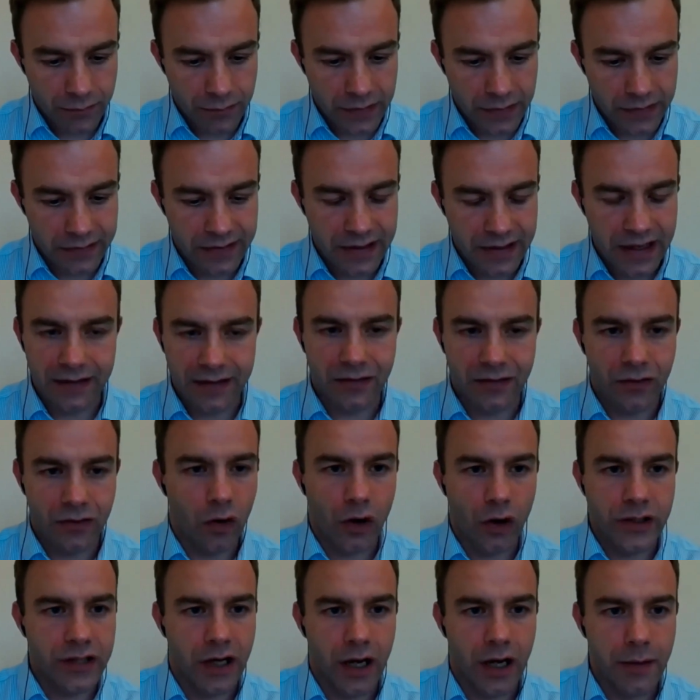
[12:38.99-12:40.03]

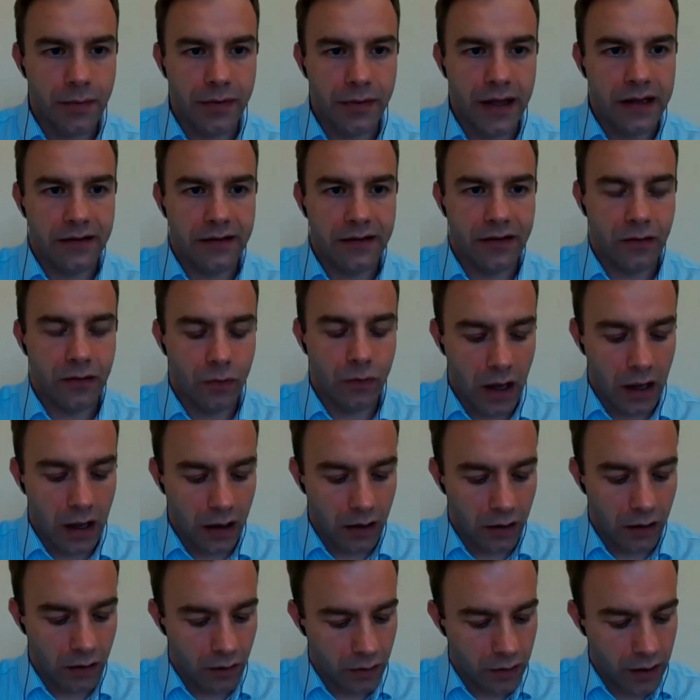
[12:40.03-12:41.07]
CSR type things as
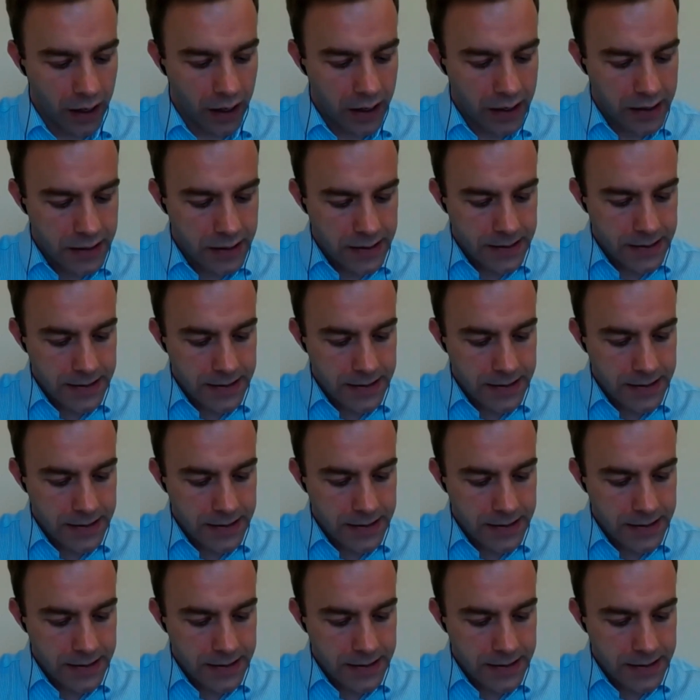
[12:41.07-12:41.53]
well. Okay.